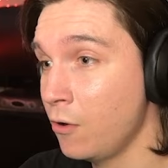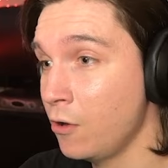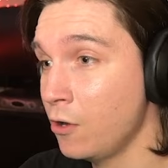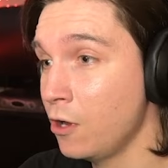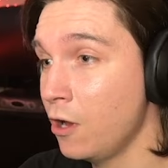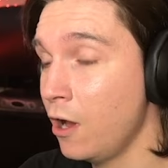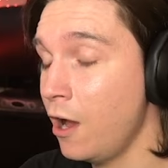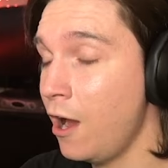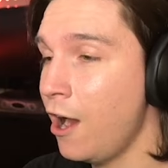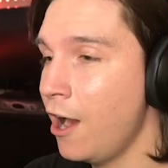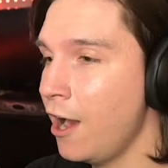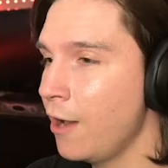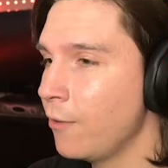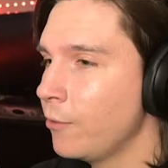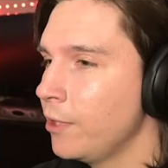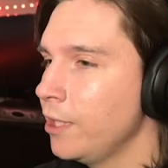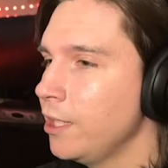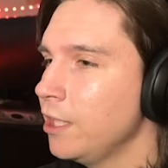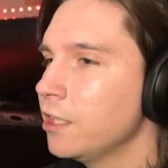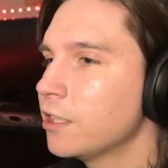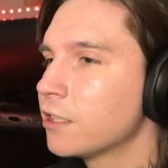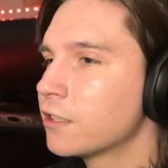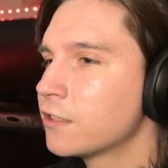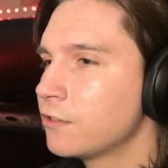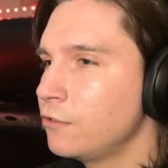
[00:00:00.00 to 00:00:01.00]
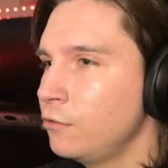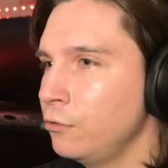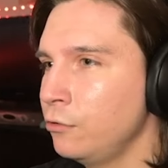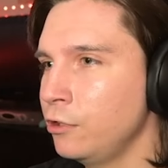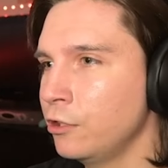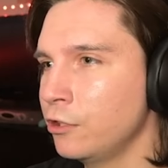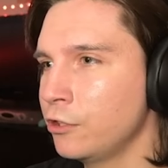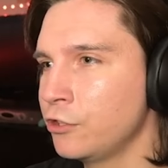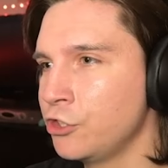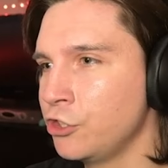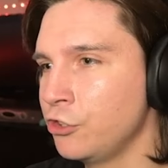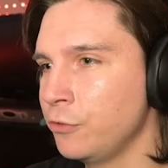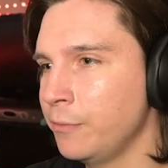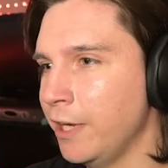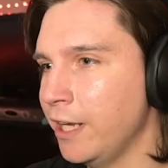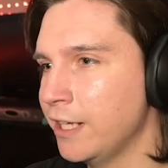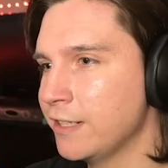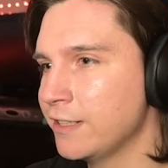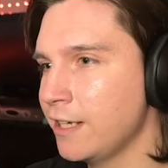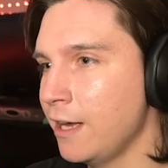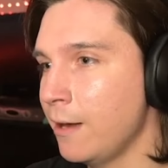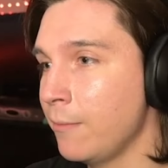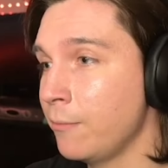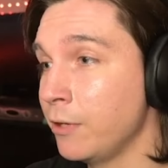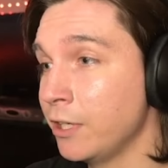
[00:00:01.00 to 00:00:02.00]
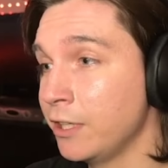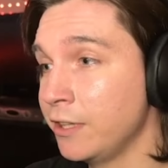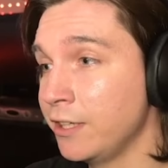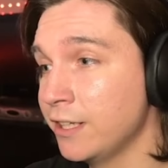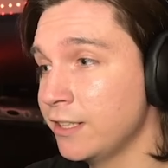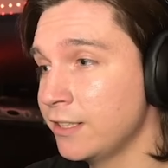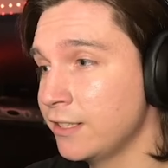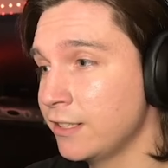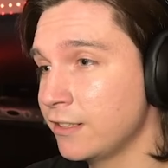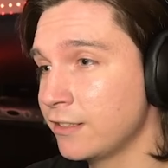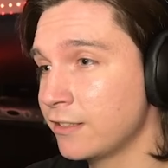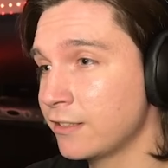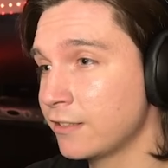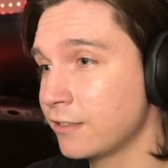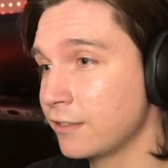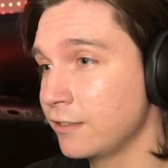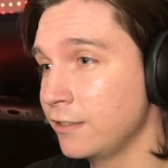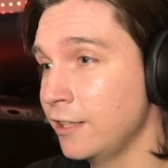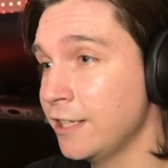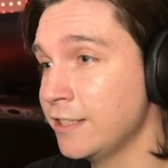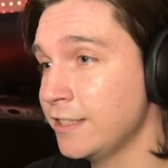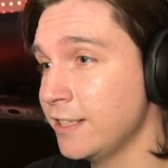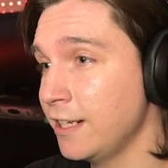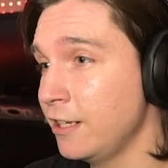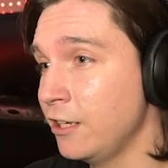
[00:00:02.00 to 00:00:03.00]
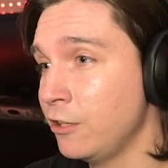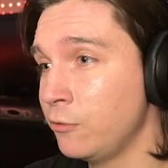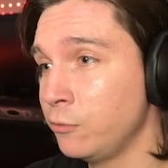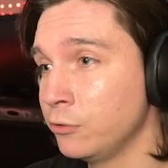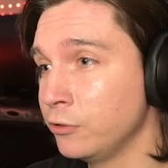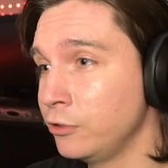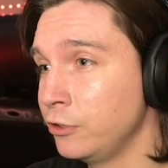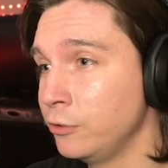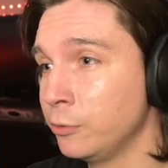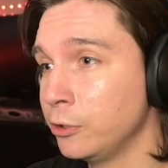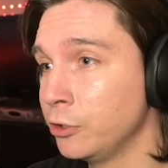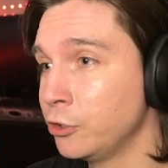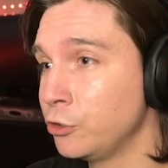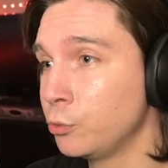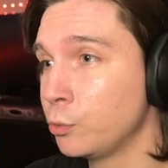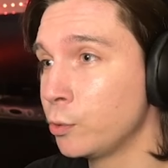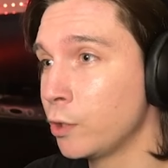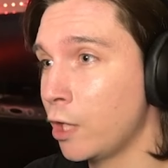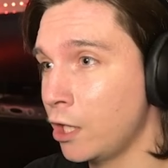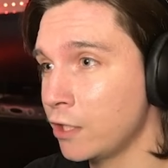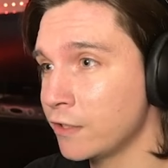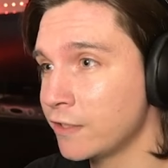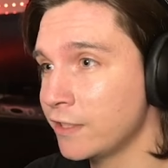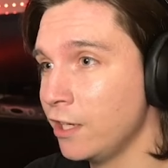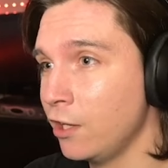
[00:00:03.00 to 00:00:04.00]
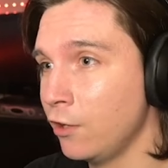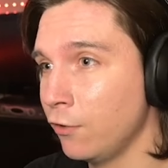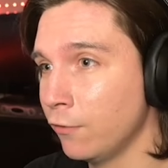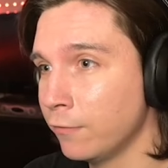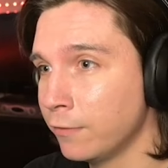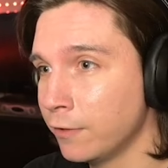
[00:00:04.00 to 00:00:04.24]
Alright, we need a studio tune ASAP, but this is. They said that we'll do it ourselves.